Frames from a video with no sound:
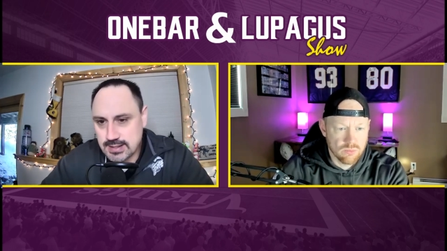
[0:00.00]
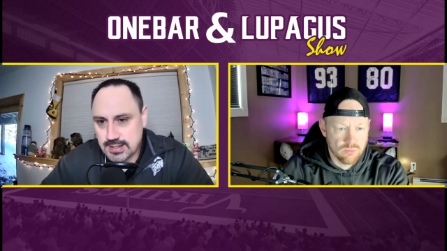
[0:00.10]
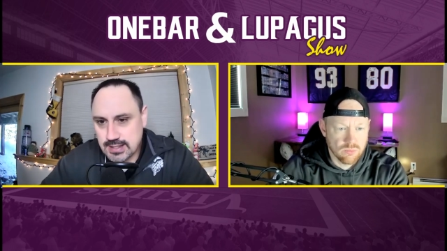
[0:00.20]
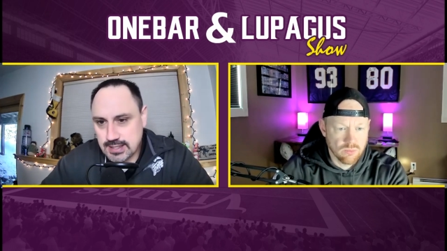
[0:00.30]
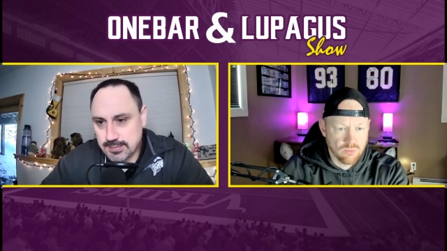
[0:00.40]

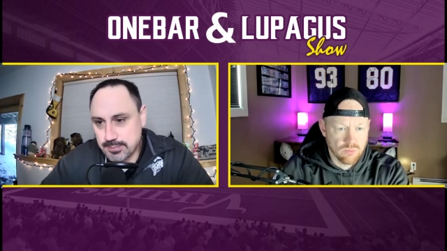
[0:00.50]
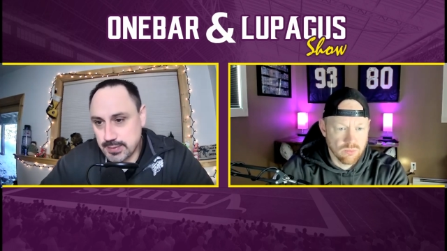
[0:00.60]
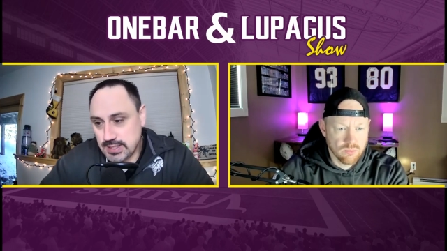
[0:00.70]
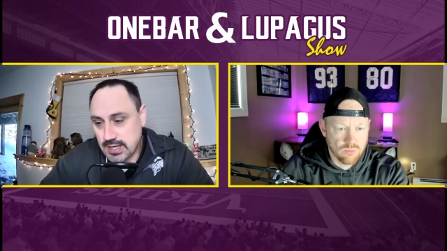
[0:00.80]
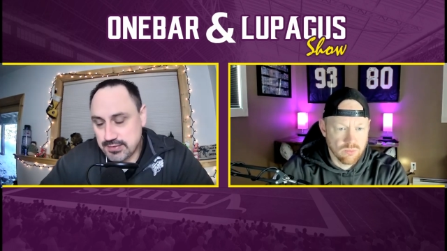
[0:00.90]
Speaker 1: Um,
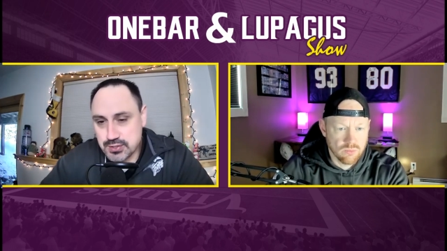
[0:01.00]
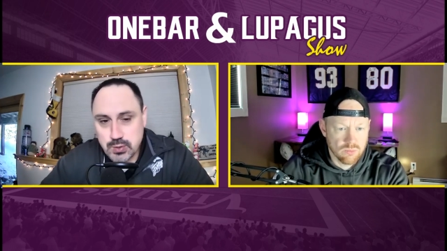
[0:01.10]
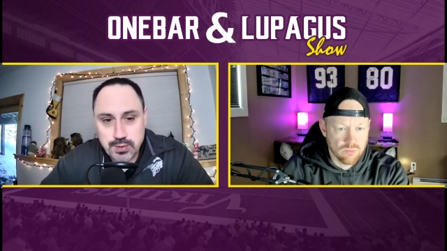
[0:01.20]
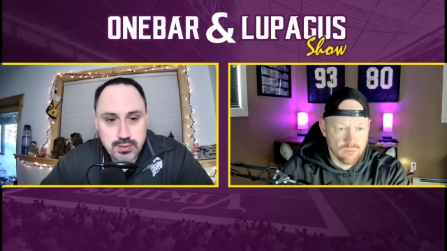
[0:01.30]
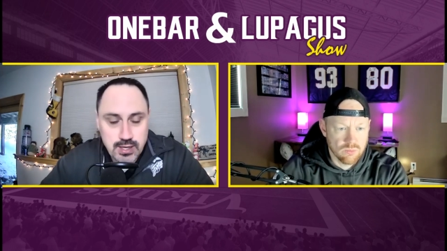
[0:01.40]
but yeah, there's
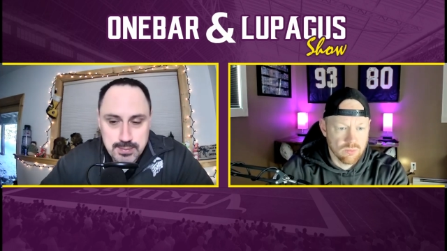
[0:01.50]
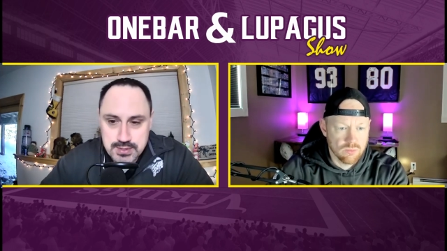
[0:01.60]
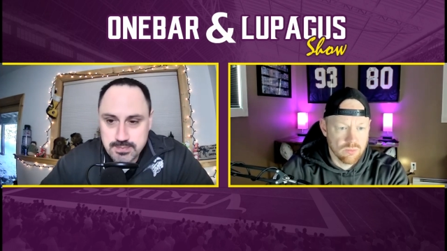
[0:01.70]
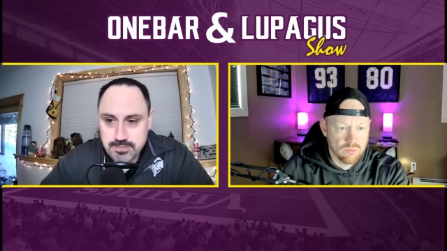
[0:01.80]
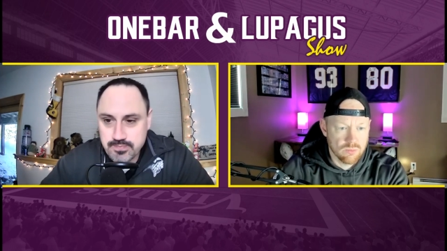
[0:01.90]
no other
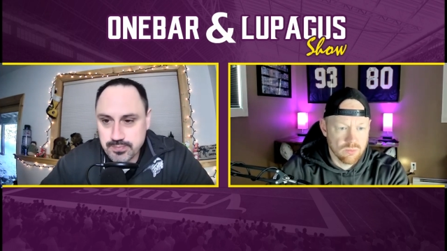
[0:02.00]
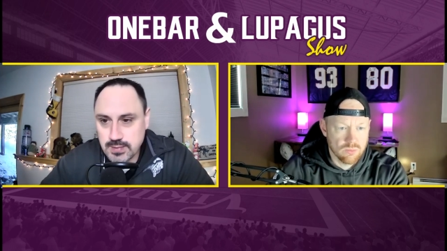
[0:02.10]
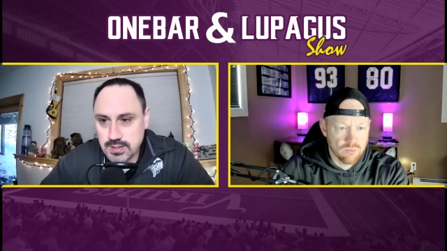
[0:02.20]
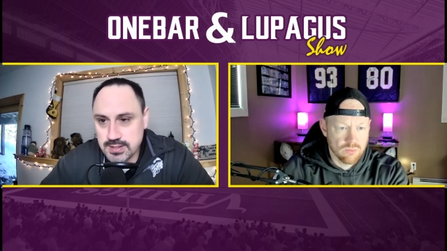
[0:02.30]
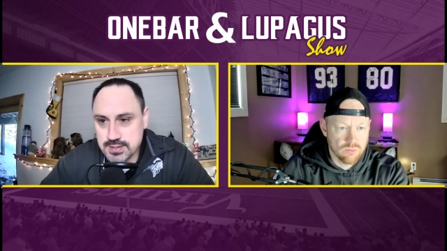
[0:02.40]
option,
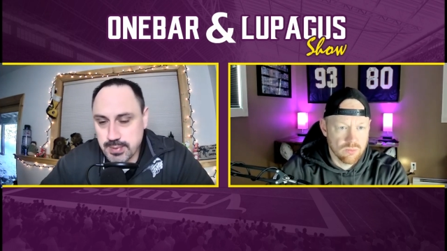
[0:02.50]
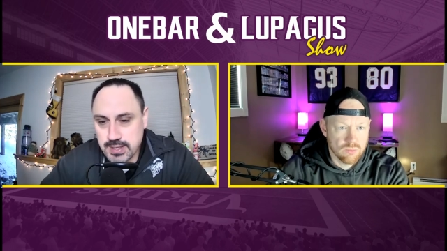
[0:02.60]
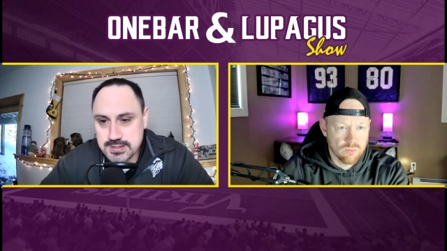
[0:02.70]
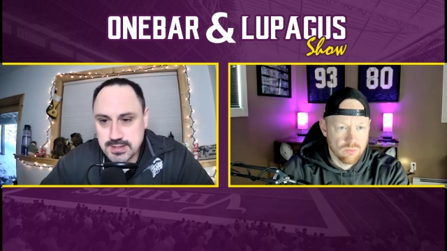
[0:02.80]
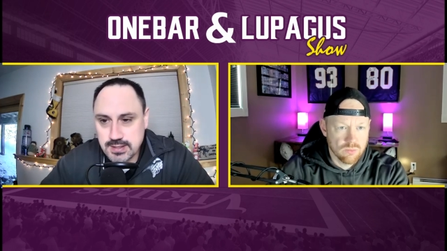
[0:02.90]
and he's the
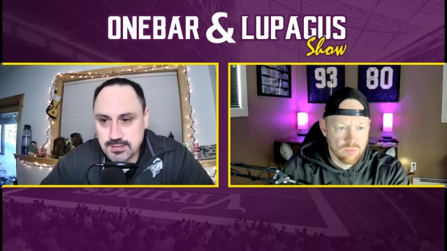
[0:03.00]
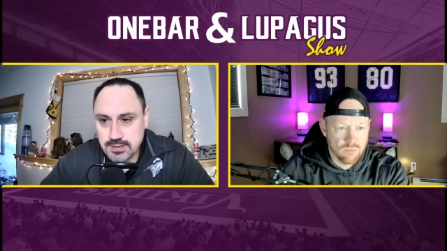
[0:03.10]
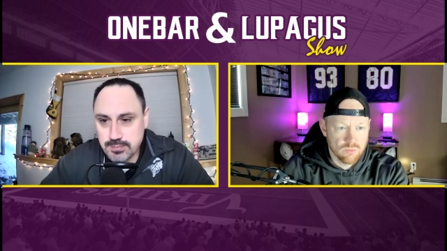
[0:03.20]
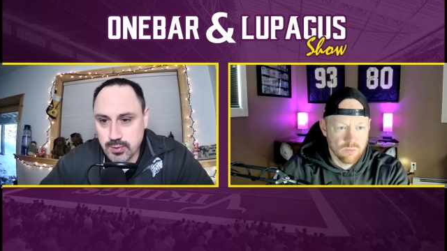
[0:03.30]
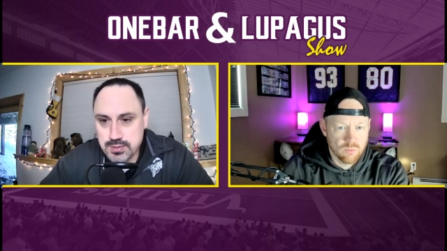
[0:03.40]
best that
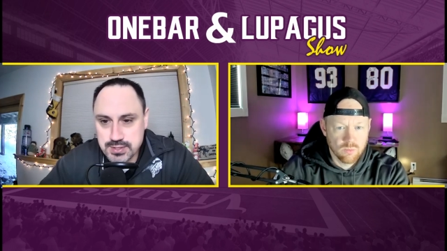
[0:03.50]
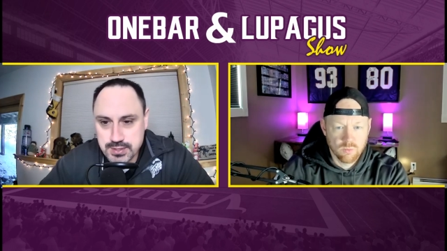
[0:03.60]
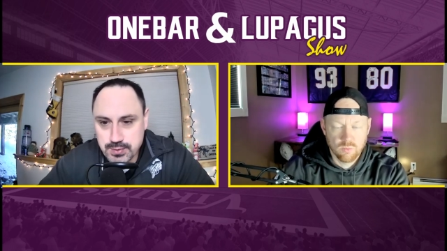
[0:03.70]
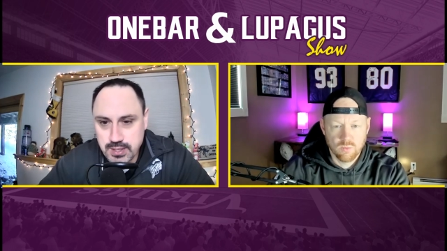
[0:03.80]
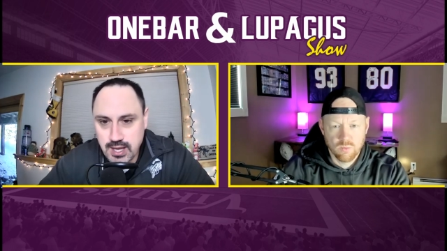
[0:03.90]
emerges
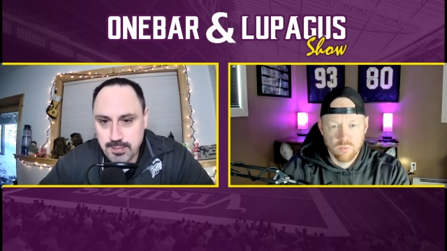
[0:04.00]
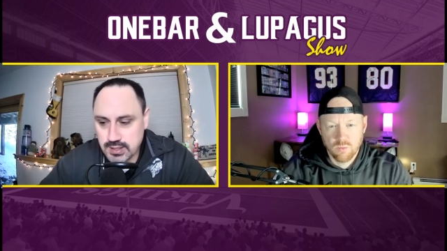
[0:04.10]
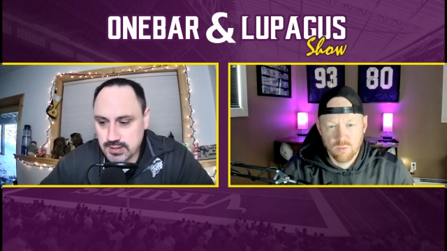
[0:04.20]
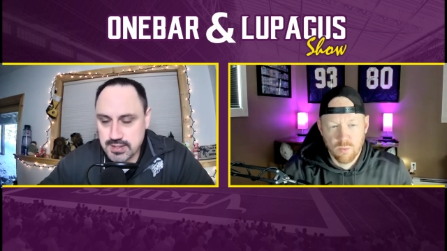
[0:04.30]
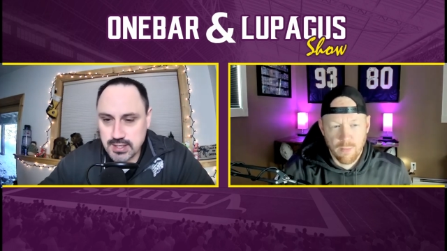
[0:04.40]
through camp.
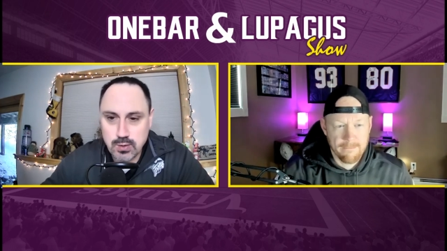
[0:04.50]
Like if they go